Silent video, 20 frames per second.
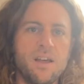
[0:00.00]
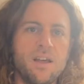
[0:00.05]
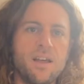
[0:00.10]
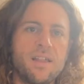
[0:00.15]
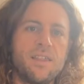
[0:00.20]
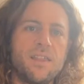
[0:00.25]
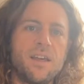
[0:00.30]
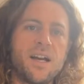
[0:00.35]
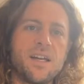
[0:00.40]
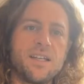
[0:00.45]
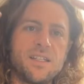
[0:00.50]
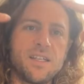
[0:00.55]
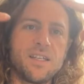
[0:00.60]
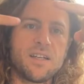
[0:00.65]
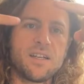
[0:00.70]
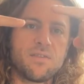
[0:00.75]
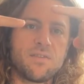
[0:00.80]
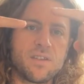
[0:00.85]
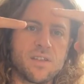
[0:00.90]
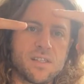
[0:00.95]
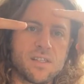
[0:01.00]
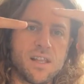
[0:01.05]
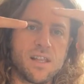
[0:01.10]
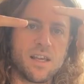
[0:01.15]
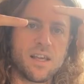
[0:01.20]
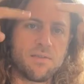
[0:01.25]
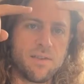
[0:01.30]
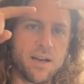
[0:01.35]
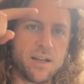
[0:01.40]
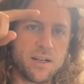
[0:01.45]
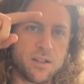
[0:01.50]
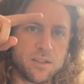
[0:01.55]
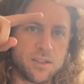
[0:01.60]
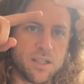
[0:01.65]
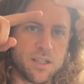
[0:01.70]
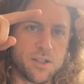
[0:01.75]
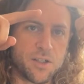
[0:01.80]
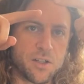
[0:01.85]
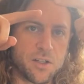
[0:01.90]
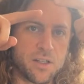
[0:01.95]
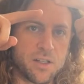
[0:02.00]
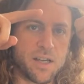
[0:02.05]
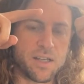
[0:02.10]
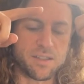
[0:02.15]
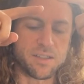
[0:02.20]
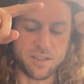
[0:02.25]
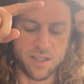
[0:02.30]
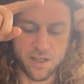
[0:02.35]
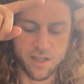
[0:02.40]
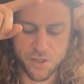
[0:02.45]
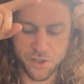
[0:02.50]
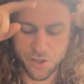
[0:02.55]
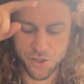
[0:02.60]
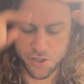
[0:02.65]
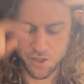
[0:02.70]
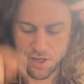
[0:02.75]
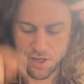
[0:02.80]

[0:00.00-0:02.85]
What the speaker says: The idea of this like final touch or last touch,